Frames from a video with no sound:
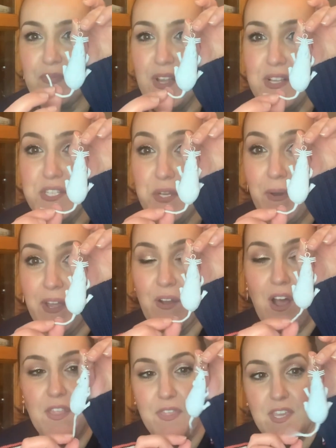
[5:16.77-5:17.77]
So I
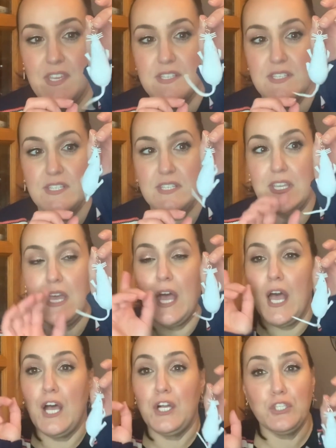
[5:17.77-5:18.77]
got these.
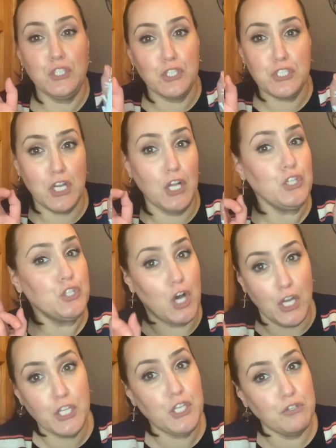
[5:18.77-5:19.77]
Looked a
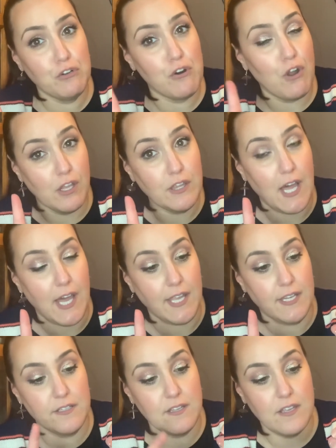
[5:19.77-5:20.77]
lot cuter
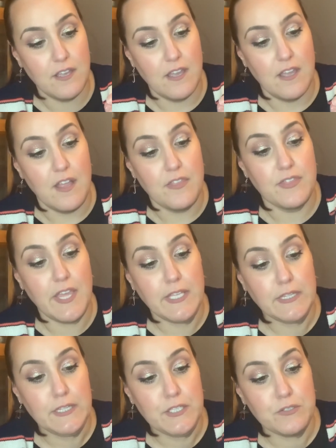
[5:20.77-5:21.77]
online. They
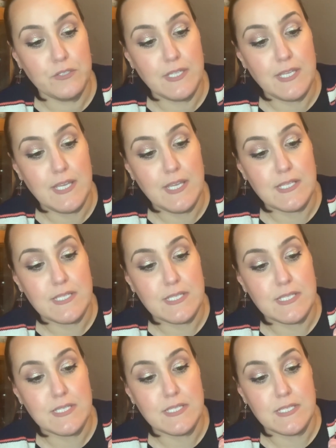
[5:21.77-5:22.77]
literally
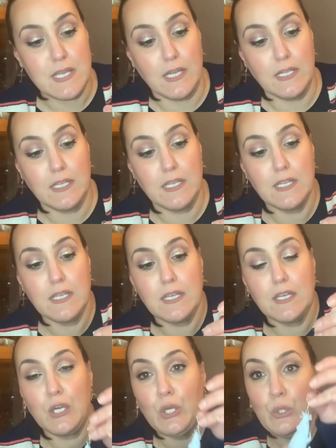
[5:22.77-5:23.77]
stuck
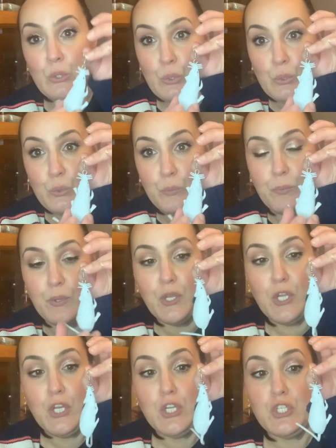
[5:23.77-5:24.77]
a hoop
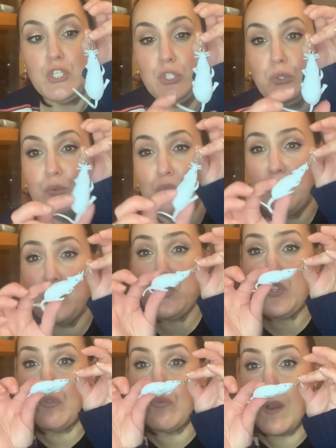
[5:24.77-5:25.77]
to
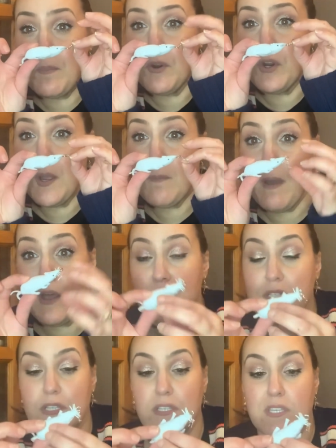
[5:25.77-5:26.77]
those rubber
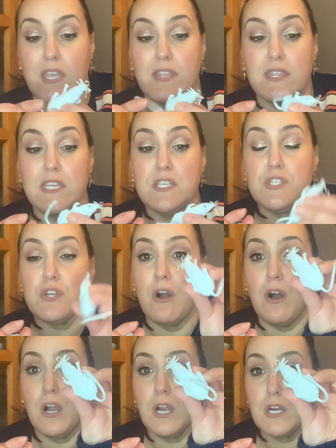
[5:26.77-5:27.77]
mouses, and these
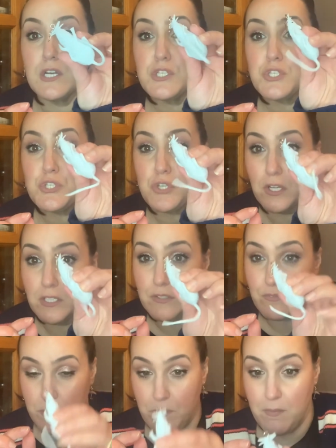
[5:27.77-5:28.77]
are solid
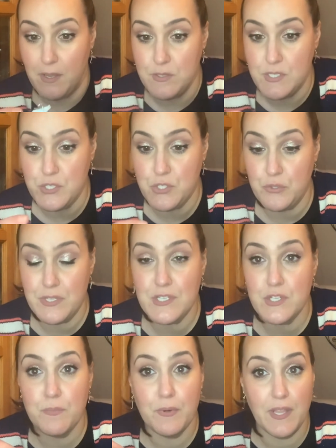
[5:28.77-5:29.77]
rubber mouses, so these
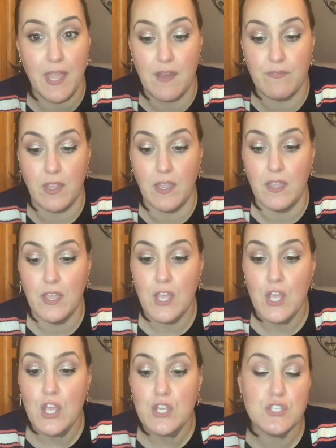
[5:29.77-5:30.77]
are pretty heavy.
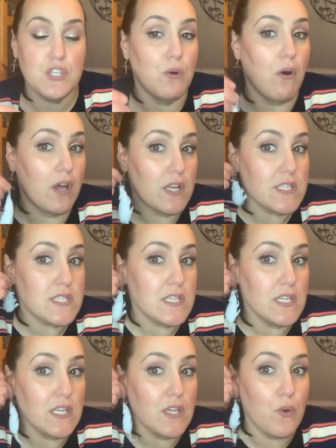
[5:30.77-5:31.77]
So
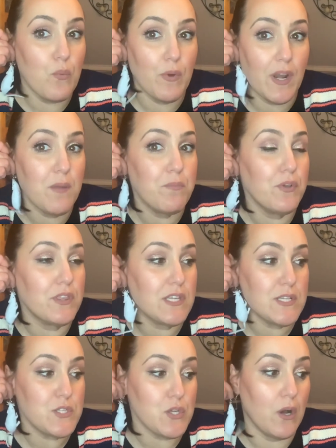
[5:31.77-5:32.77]
honestly, when I put
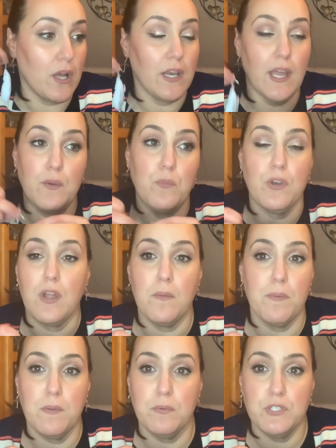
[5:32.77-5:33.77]
these on, I would not
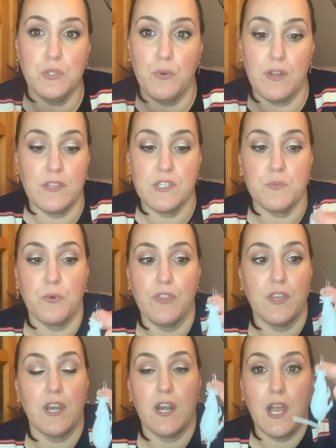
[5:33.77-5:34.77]
be able to wear these more
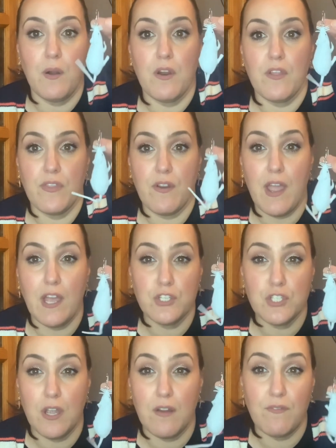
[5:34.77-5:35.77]
than an hour. They're
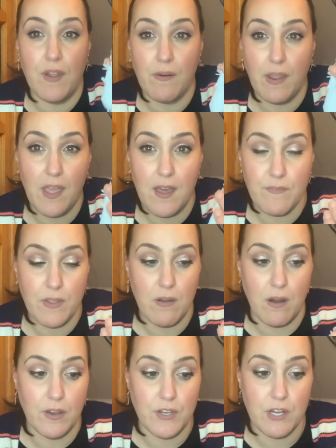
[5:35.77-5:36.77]
actually are very heavy
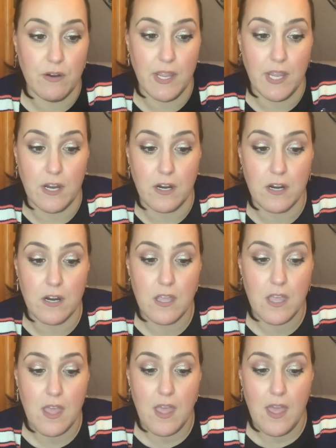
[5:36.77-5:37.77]
on your ear,
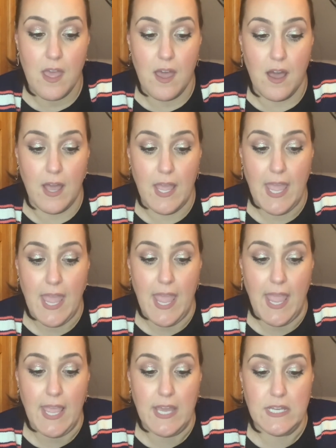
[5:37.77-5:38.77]

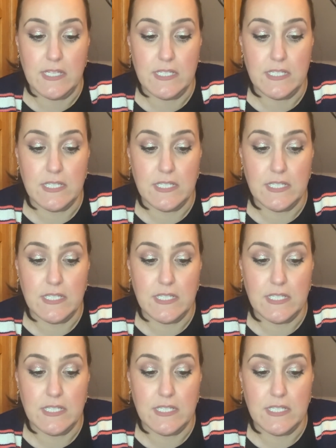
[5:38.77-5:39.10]
and